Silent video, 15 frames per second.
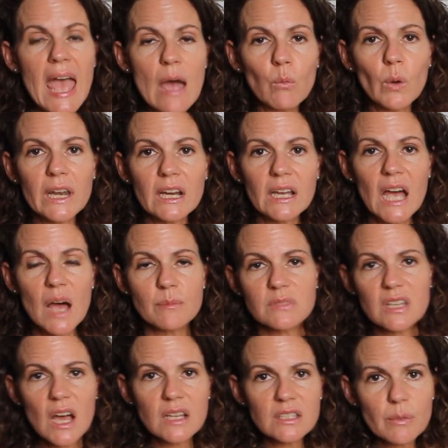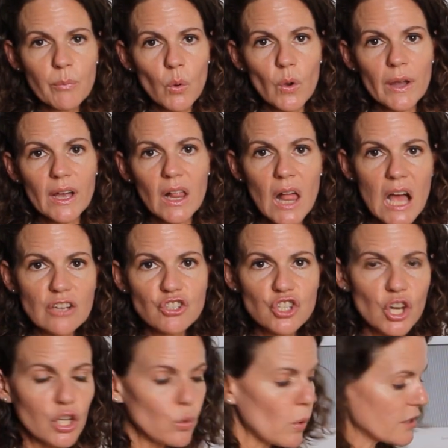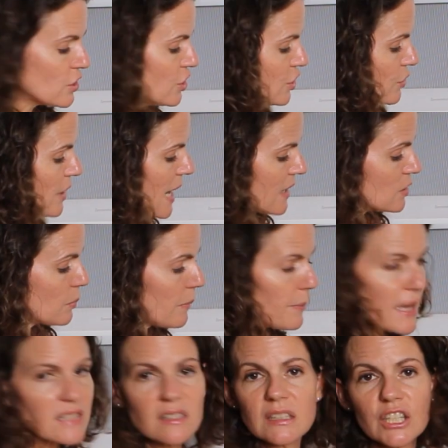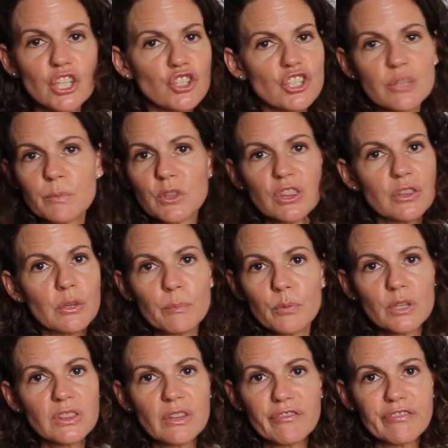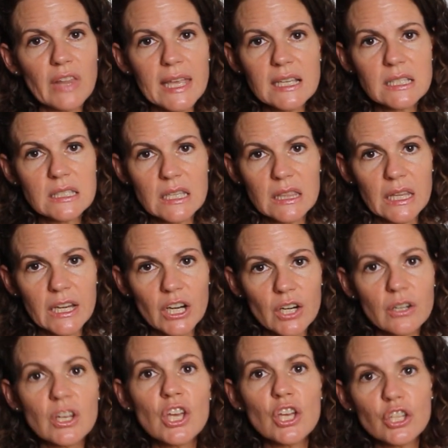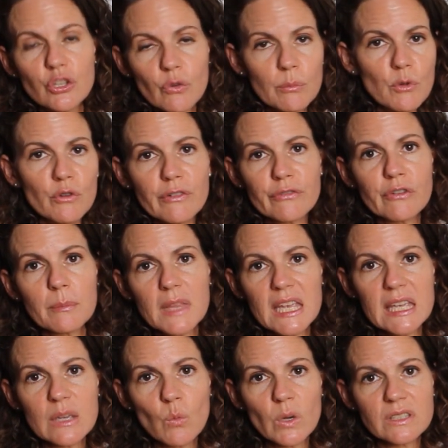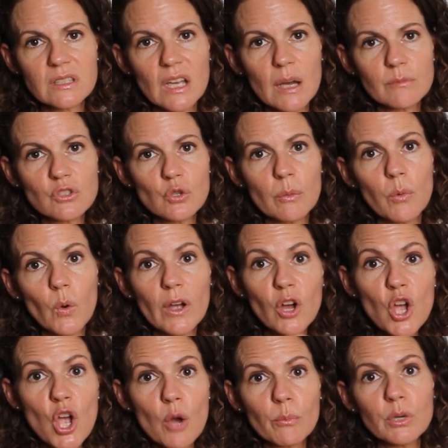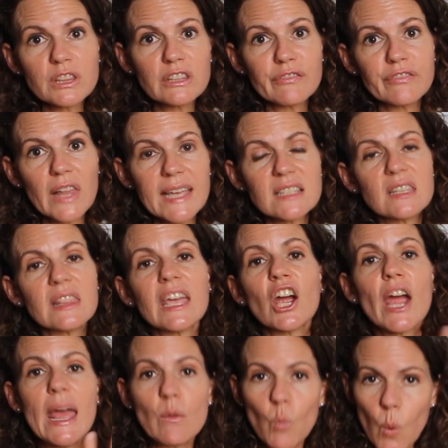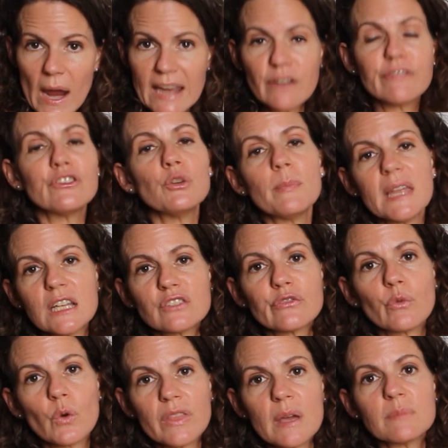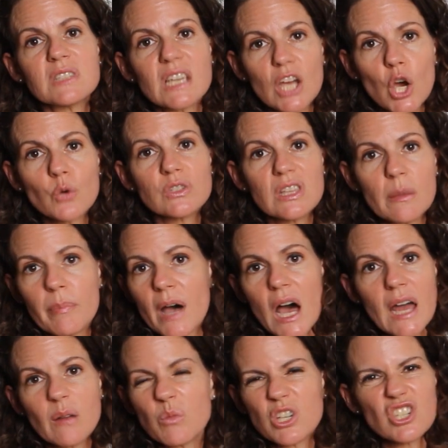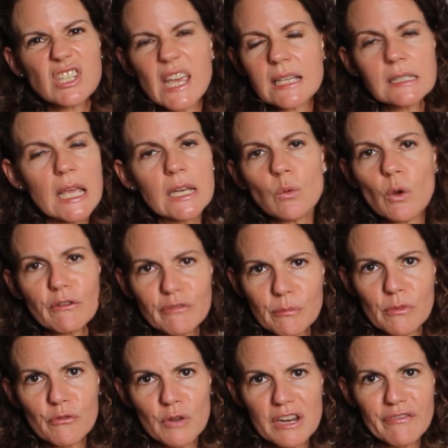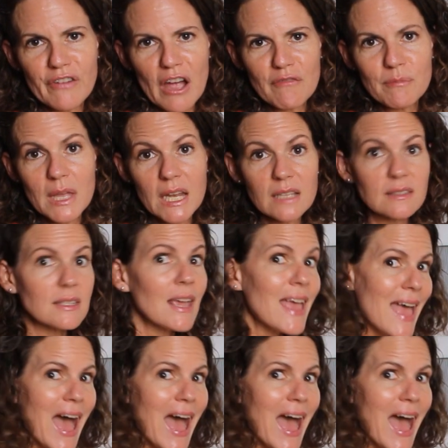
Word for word: And when it comes on to boil, I'll show you what to do next, but basically you just put the flakes in there. You remove it from the heat once it comes to a boil, put the flakes in there, and wait a few minutes for them to go to the bottom, which takes anywhere from 3 to 5 minutes.